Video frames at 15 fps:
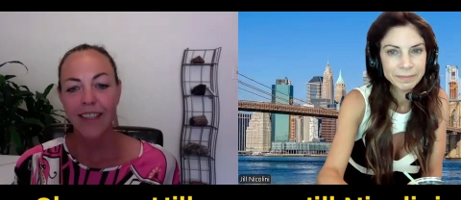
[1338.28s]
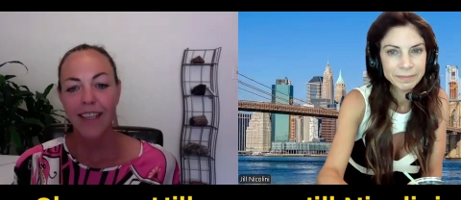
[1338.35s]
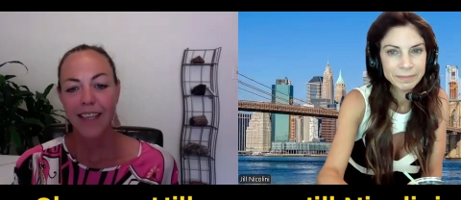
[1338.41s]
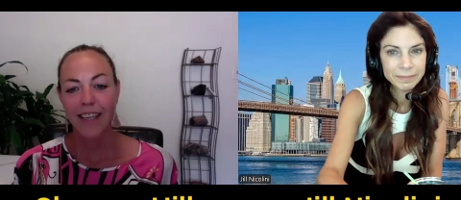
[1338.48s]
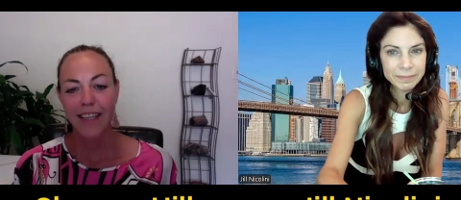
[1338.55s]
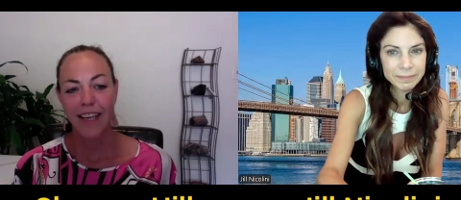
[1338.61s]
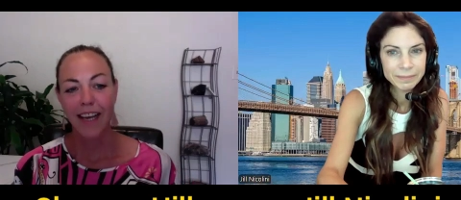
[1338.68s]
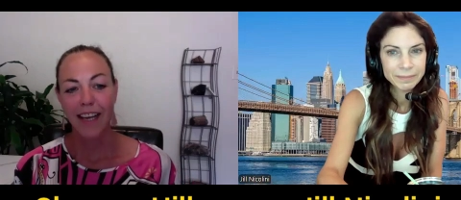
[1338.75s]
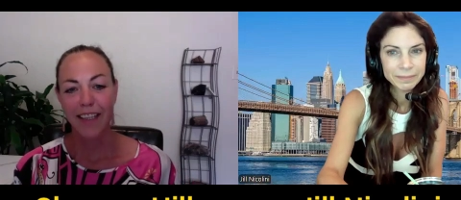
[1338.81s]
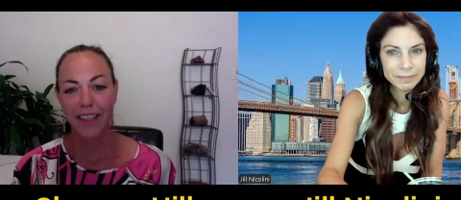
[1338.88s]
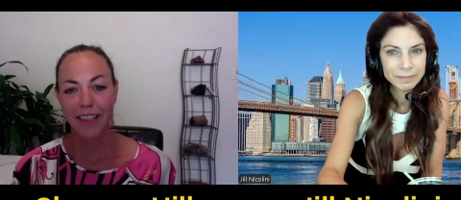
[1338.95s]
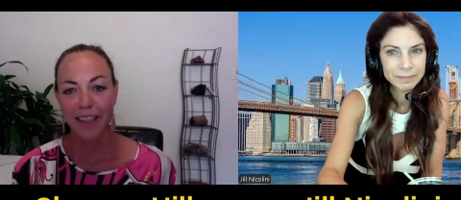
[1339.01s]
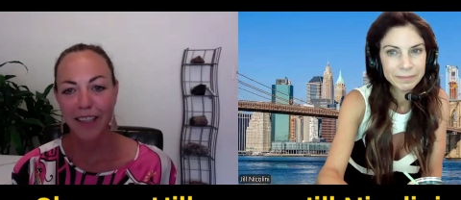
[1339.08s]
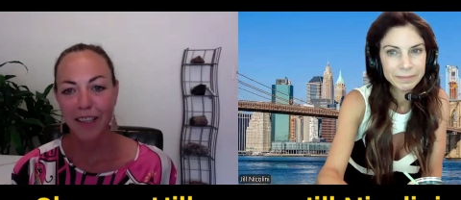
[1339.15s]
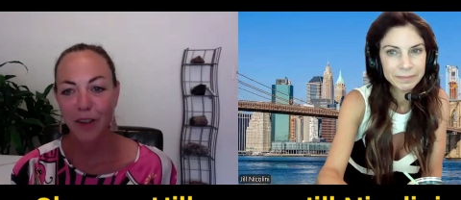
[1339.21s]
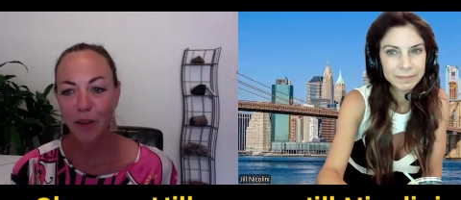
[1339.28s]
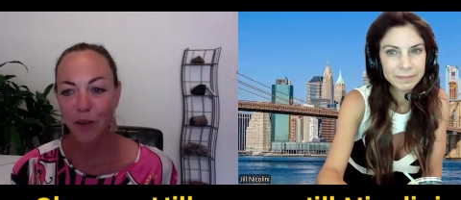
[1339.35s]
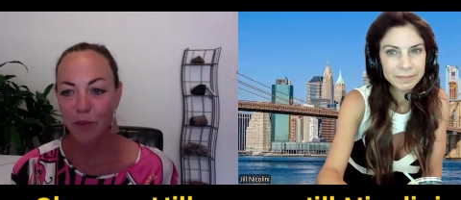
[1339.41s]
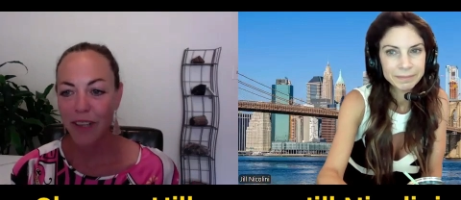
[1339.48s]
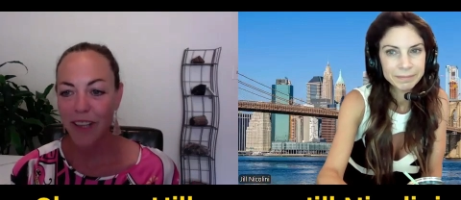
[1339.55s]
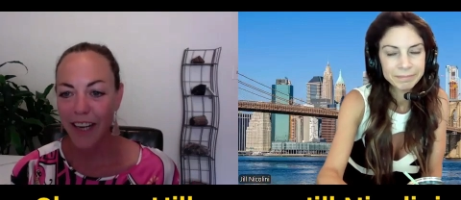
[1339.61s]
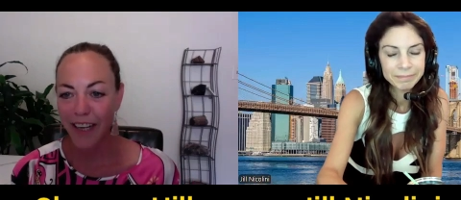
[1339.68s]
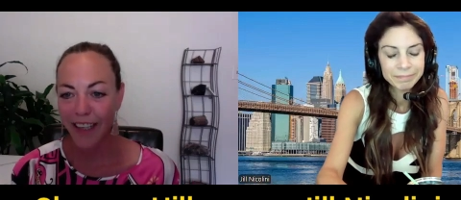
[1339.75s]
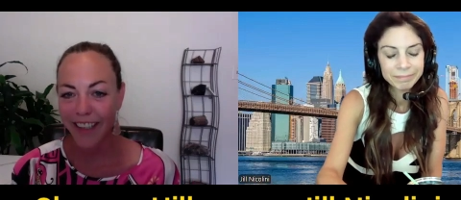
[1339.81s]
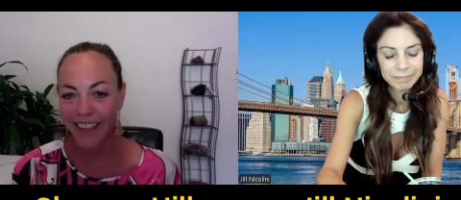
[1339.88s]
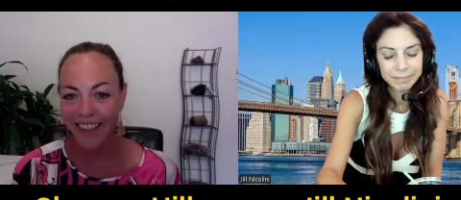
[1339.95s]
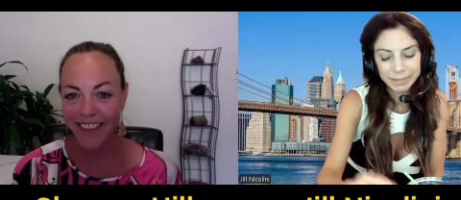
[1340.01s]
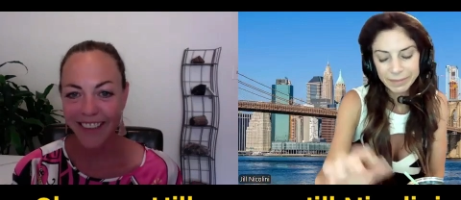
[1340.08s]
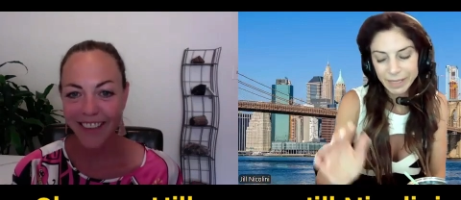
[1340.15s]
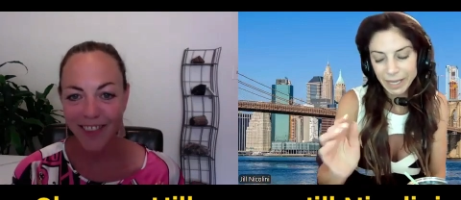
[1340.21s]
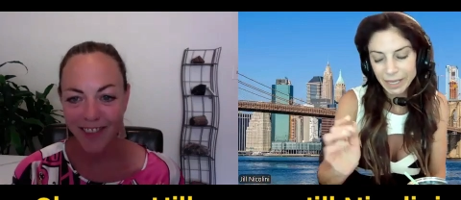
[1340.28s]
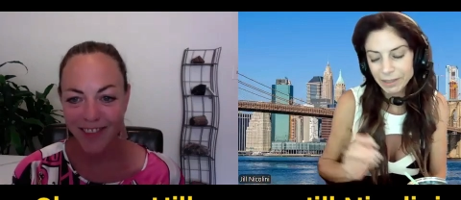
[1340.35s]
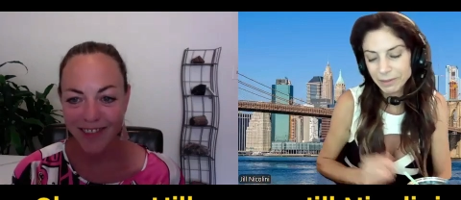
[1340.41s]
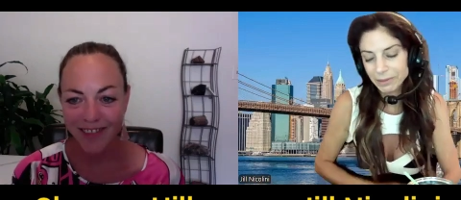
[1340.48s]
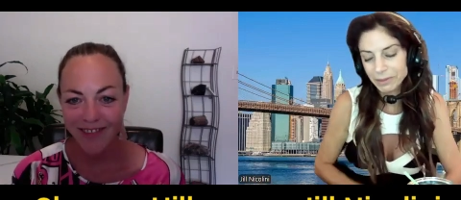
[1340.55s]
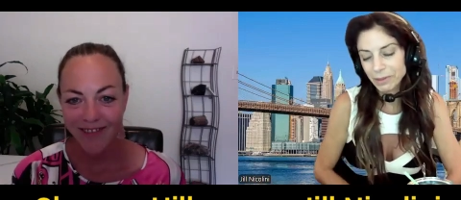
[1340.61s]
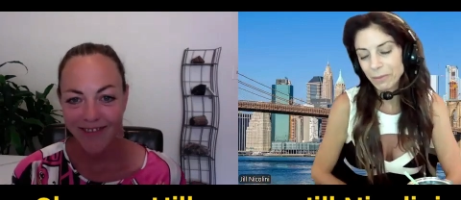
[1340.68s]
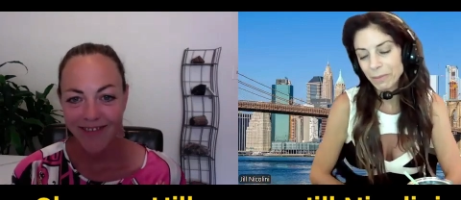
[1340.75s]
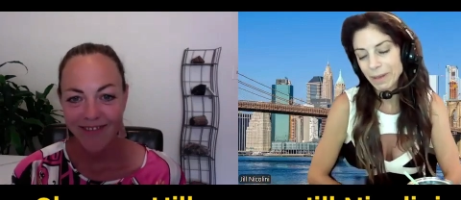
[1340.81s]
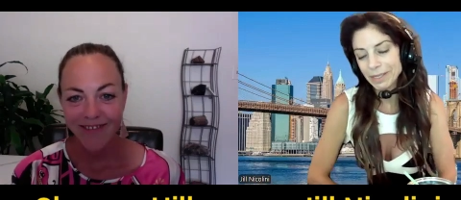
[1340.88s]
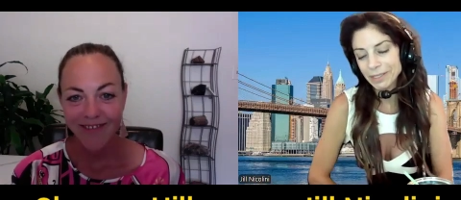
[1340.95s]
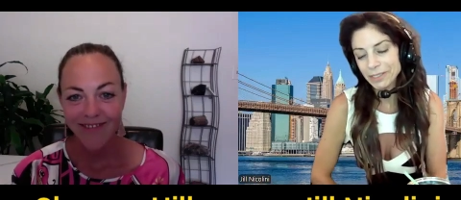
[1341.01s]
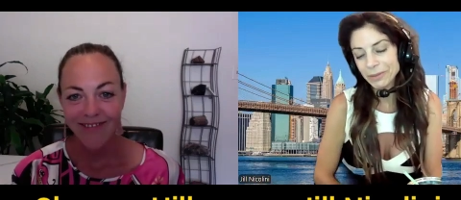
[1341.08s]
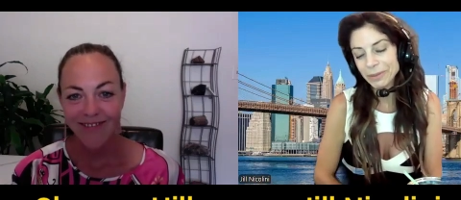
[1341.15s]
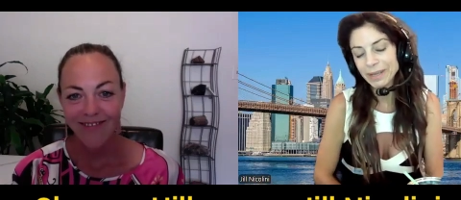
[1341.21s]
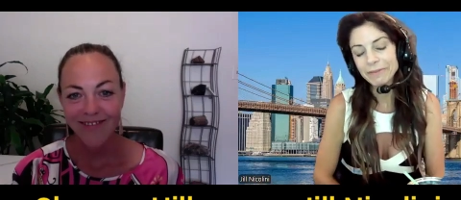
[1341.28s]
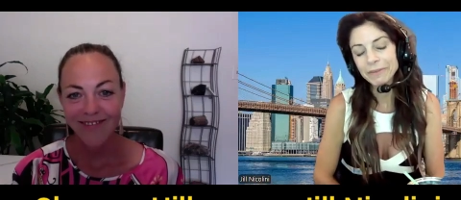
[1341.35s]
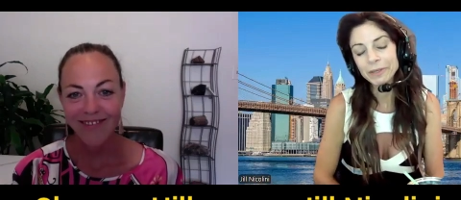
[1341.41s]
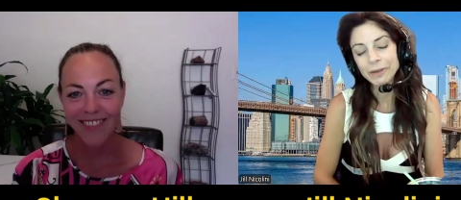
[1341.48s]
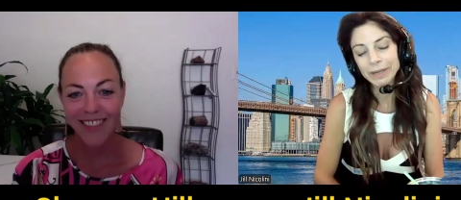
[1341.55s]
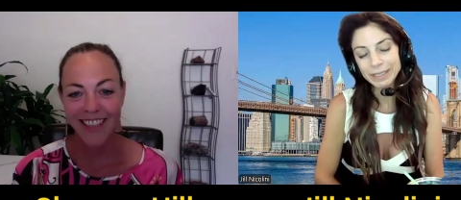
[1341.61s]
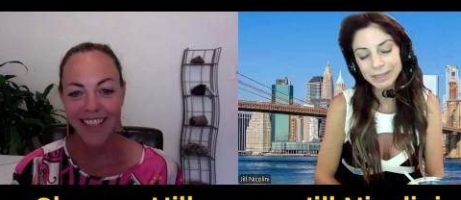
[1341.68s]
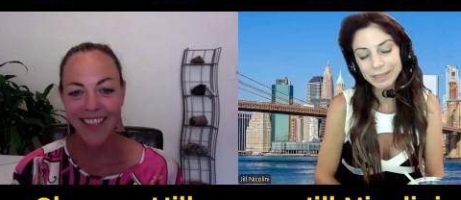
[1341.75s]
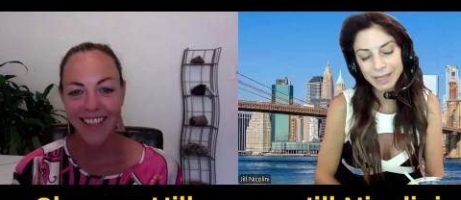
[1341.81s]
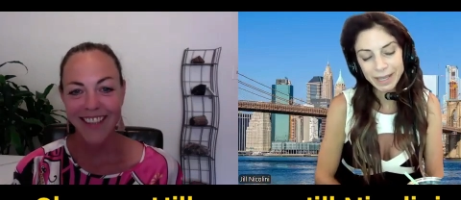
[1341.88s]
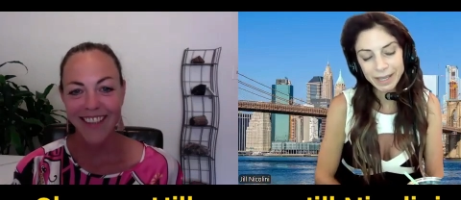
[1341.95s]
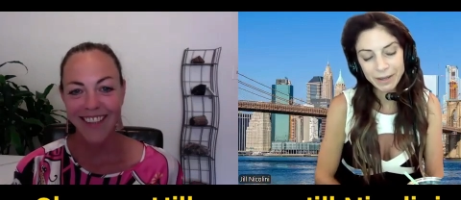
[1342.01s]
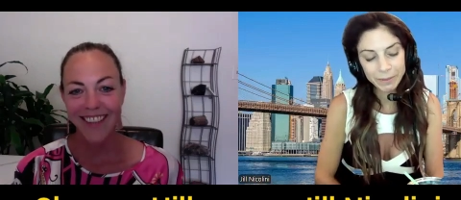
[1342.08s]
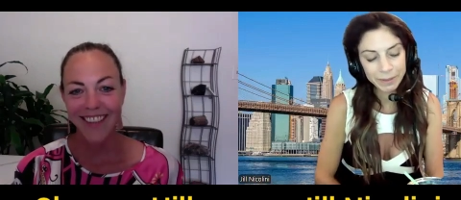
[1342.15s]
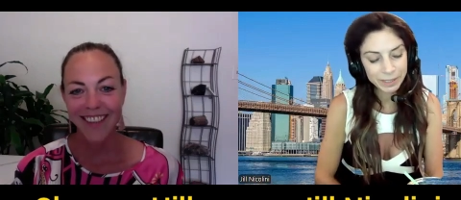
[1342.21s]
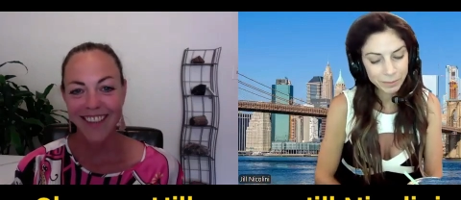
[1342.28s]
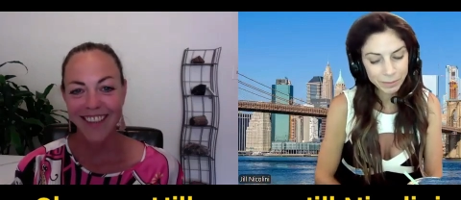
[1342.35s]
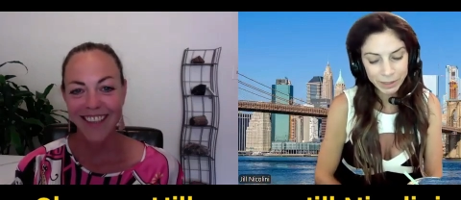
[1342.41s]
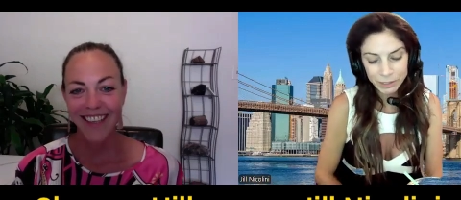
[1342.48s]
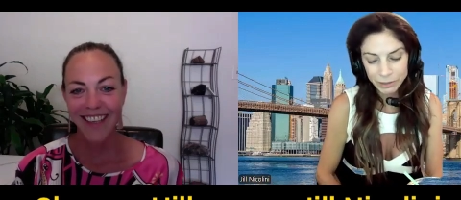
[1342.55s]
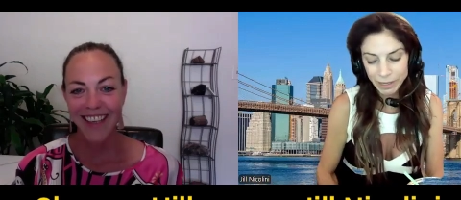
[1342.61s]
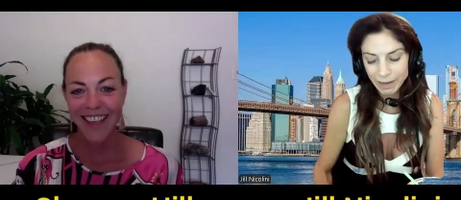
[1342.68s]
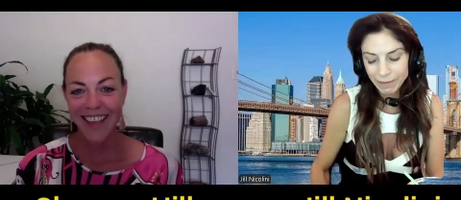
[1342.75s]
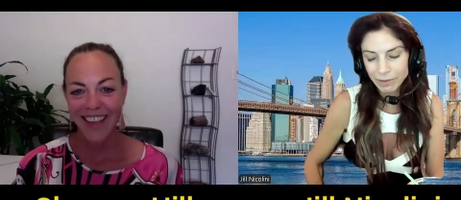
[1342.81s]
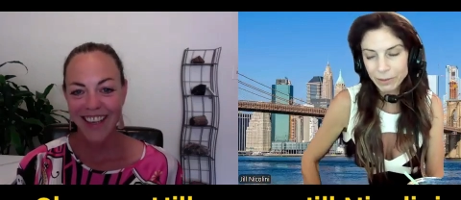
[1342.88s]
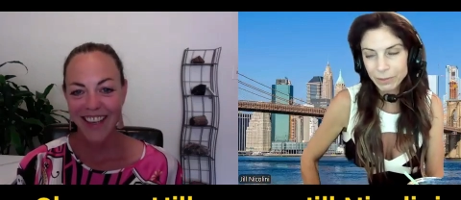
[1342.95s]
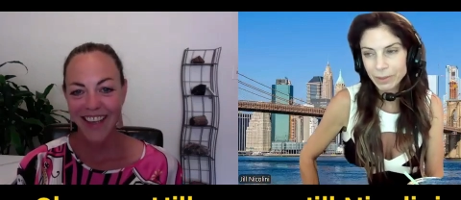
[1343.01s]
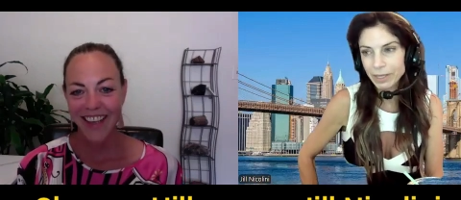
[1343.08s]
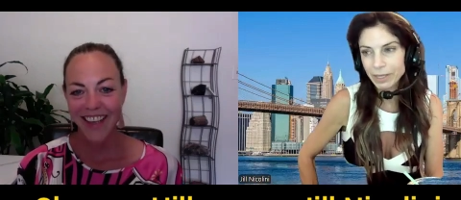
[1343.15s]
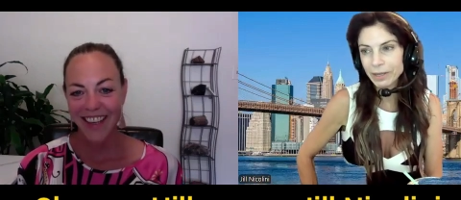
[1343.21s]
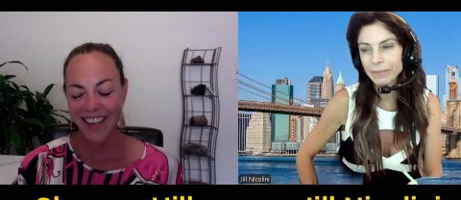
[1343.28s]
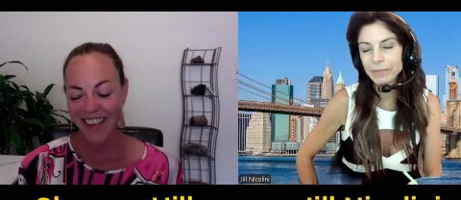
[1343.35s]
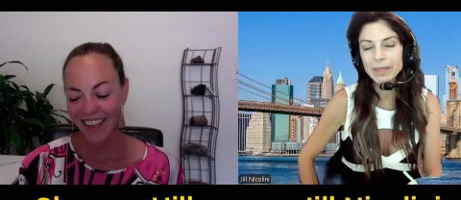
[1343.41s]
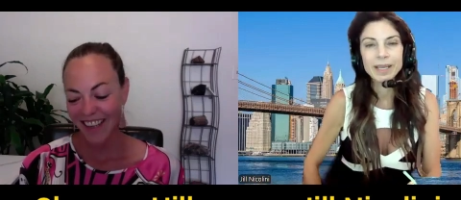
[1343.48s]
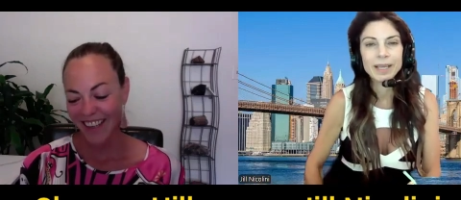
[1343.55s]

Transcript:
Speaker 1: And yeah, you can get a hold of me there.
Speaker 2: Thank you so much. You have a great day. Always a pleasure having you here.